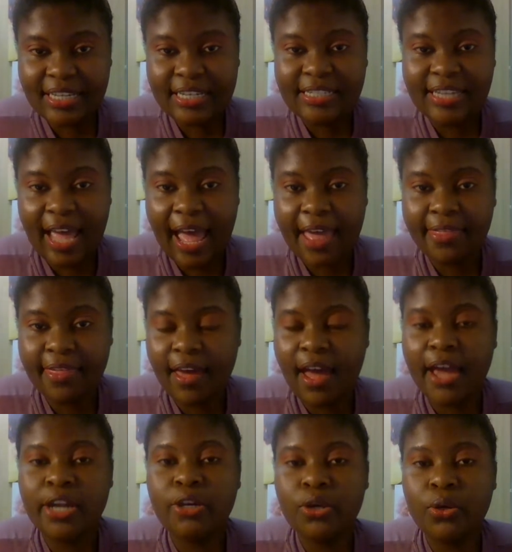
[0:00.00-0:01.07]
each other.
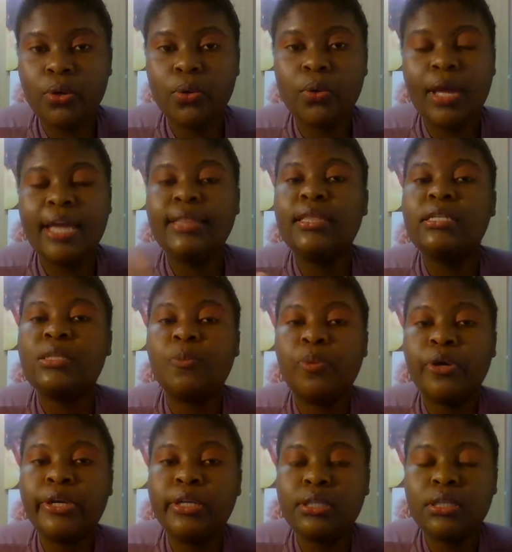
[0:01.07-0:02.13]
I know at this
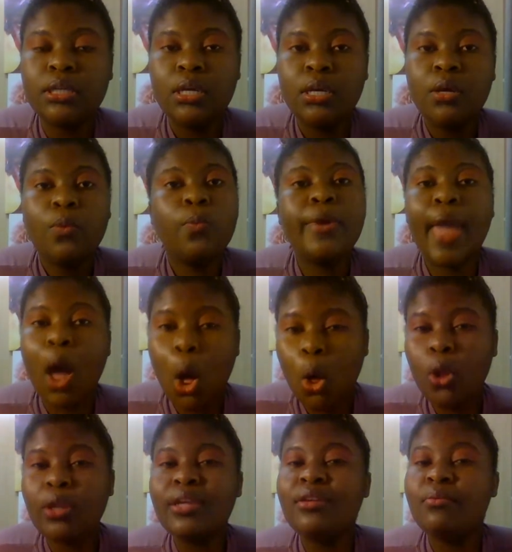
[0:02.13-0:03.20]
point we are
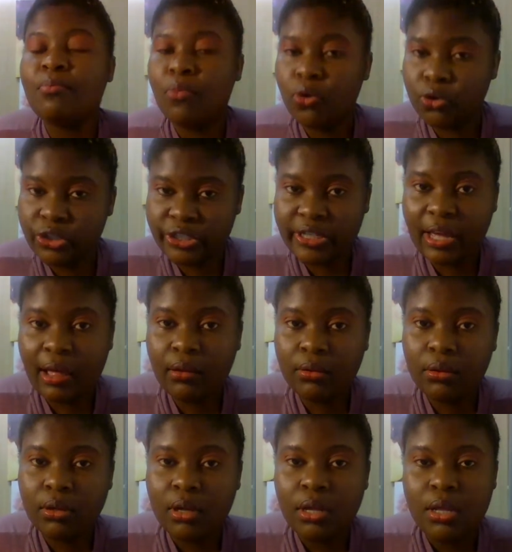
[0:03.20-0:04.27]
all emotional,
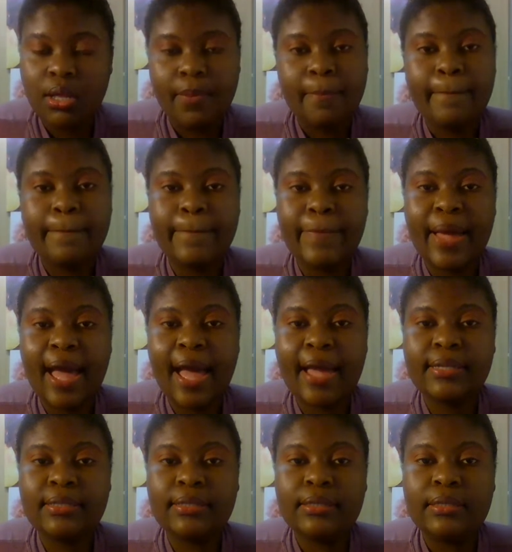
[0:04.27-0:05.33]

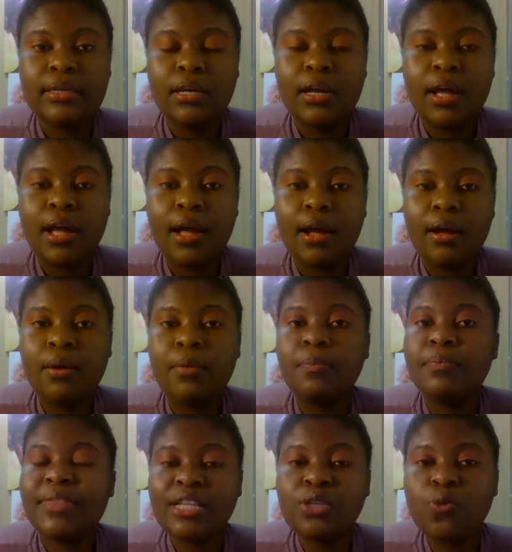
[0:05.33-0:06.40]
but um,
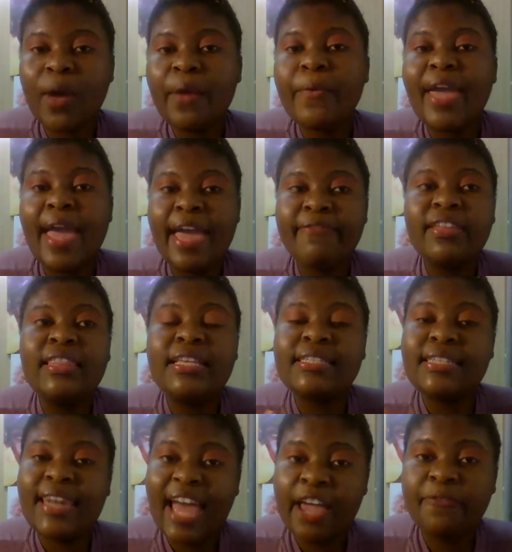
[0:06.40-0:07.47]
that's why we're having this
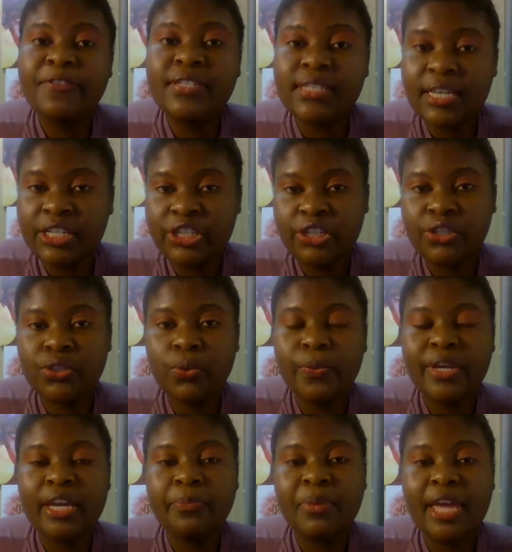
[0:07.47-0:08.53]
live session so we
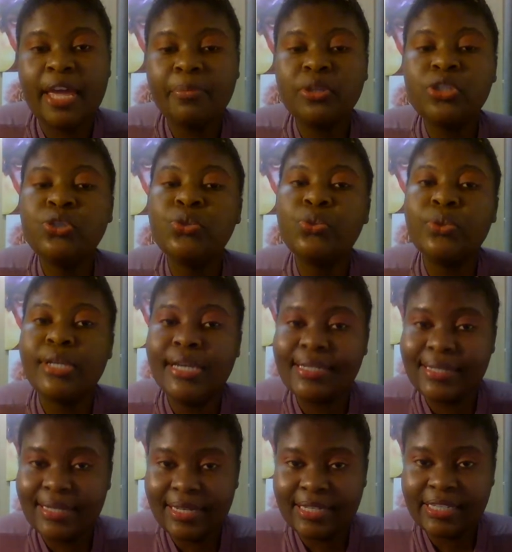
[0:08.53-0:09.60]
can be able to
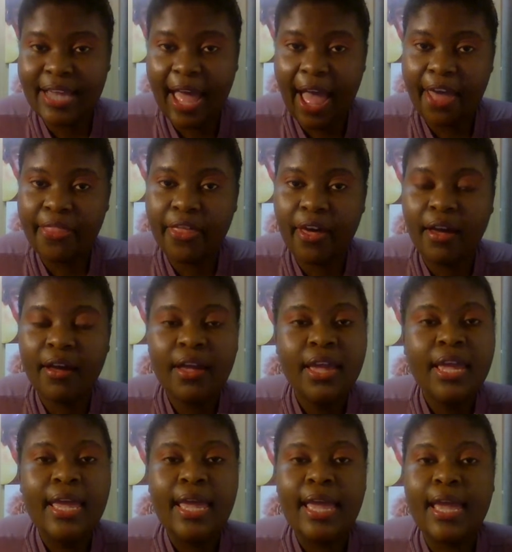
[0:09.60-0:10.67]
listen each other
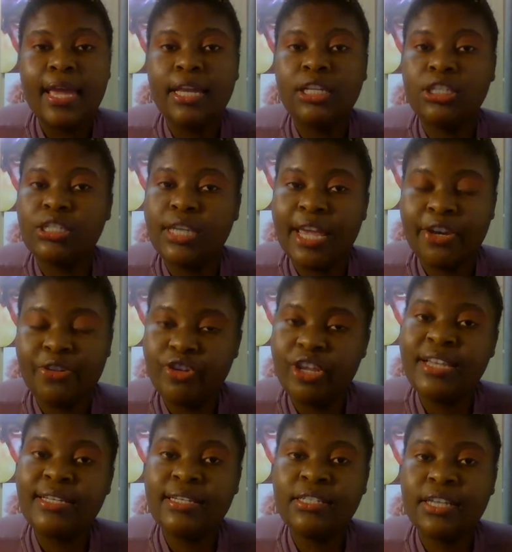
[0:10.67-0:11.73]
and
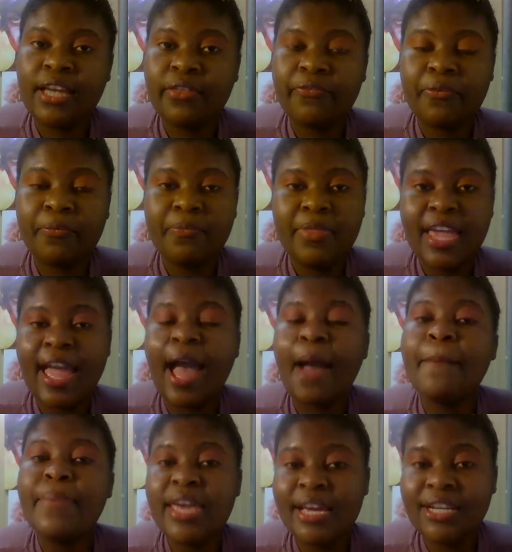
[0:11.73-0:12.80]
educate each other from there.
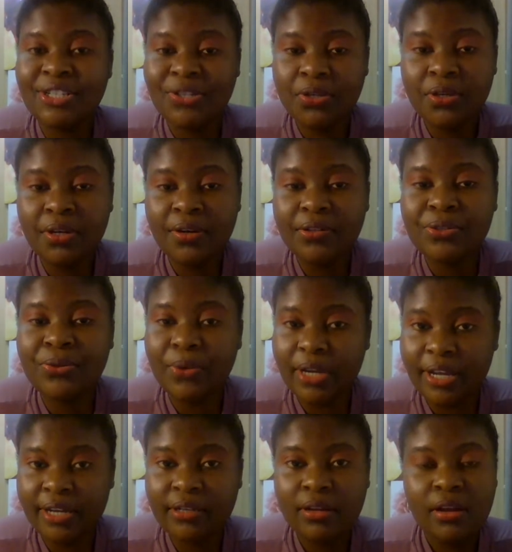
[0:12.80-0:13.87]
I'm here to to
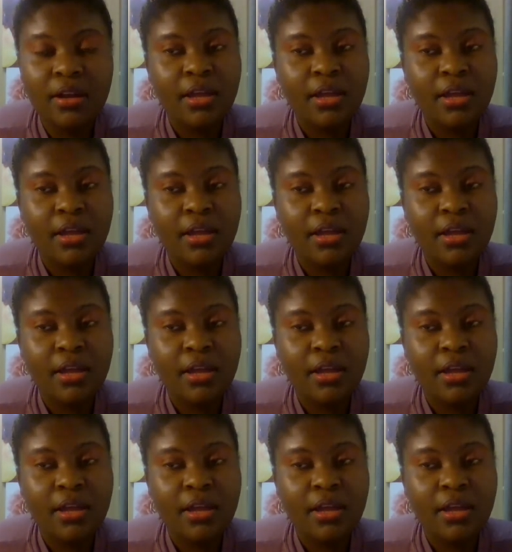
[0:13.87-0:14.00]
learn,